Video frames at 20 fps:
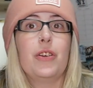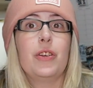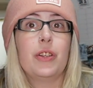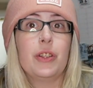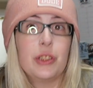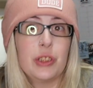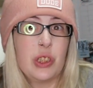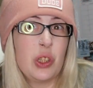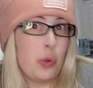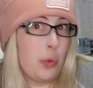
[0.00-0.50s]

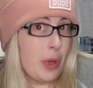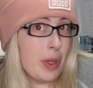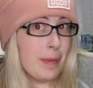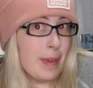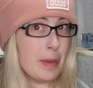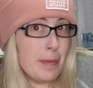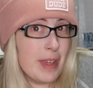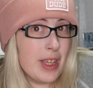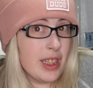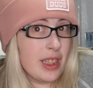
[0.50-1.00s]
So what am
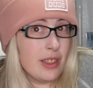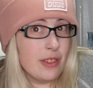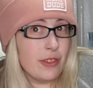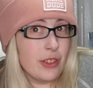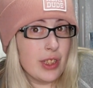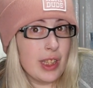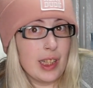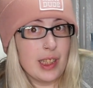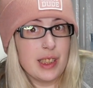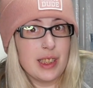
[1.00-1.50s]
I making for
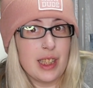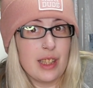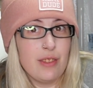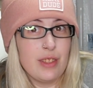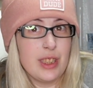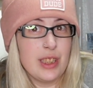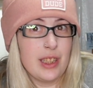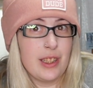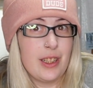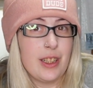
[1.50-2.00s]

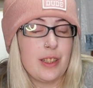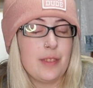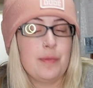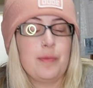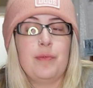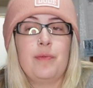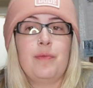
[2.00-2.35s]
Thanksgiving dinner?